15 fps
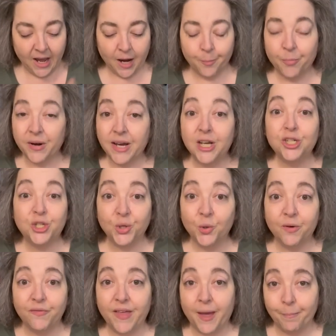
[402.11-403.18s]
I'm bringing
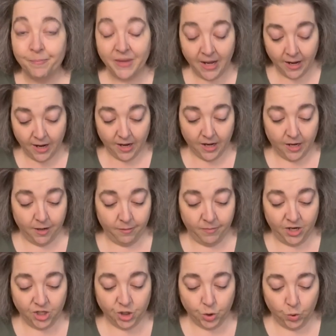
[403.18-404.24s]
two of them
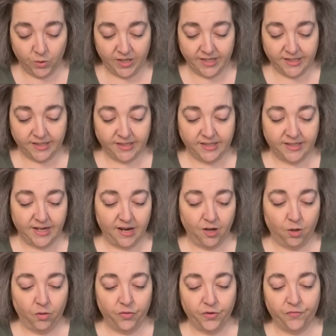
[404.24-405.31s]
to this
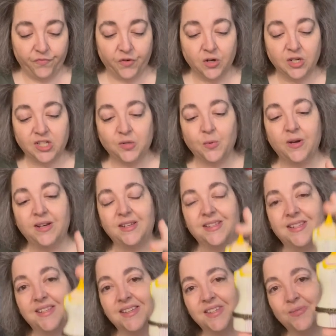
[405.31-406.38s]
sale. The first one is
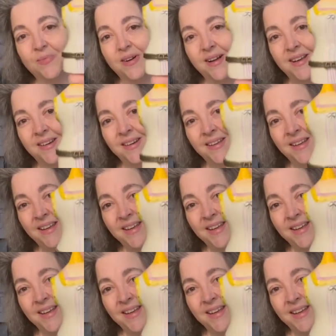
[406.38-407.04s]
this one.